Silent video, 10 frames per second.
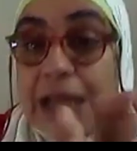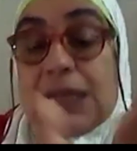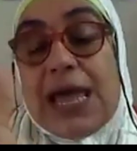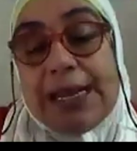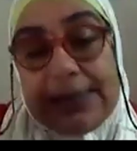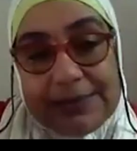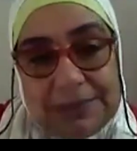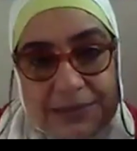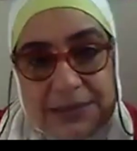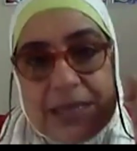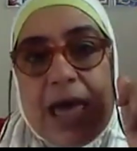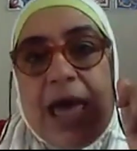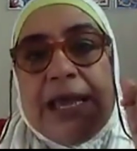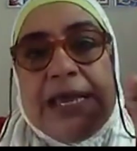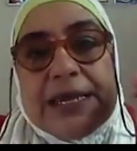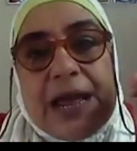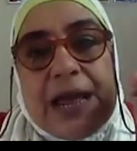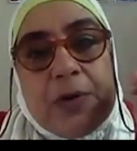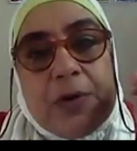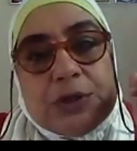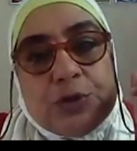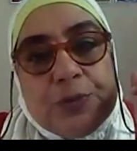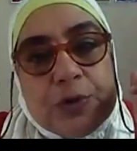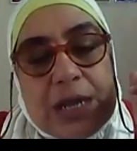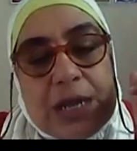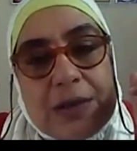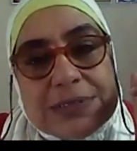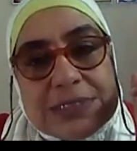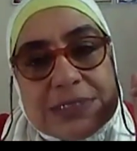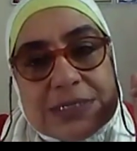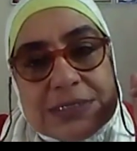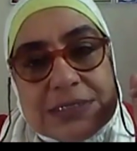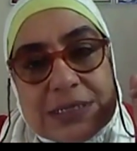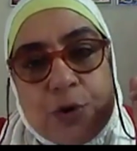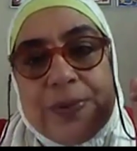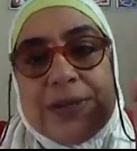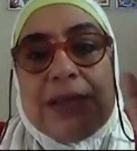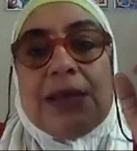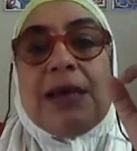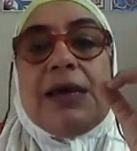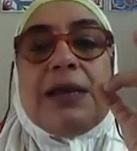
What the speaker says: Like here, I'm going to pronounce it properly.